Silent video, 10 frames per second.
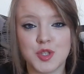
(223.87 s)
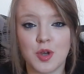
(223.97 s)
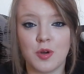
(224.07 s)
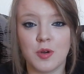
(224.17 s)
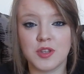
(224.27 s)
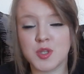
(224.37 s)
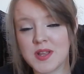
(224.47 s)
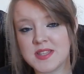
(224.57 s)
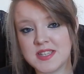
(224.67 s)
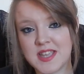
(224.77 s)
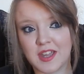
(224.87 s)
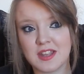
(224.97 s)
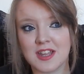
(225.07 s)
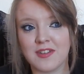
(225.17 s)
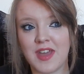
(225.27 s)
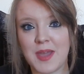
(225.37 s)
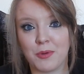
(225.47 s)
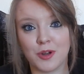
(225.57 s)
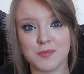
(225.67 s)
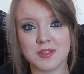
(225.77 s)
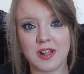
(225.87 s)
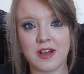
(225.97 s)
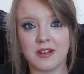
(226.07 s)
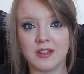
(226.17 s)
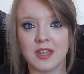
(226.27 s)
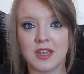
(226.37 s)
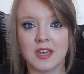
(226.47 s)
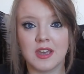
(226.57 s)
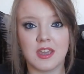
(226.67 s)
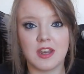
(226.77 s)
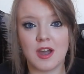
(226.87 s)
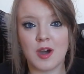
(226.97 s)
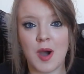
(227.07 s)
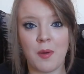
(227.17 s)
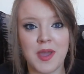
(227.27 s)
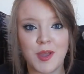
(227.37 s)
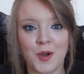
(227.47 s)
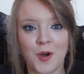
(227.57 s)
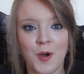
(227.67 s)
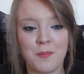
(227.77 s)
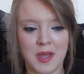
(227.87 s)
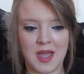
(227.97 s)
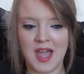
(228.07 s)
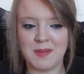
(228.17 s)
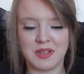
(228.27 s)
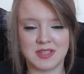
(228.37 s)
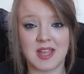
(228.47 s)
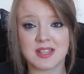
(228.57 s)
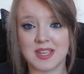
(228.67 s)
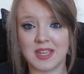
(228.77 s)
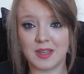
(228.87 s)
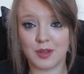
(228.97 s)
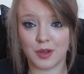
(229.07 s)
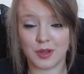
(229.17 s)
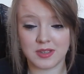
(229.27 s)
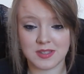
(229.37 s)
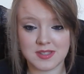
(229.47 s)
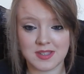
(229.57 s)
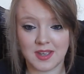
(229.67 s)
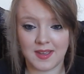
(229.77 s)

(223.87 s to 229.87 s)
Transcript: So the 22nd of April comes along, I wake up, I'm ecstatic because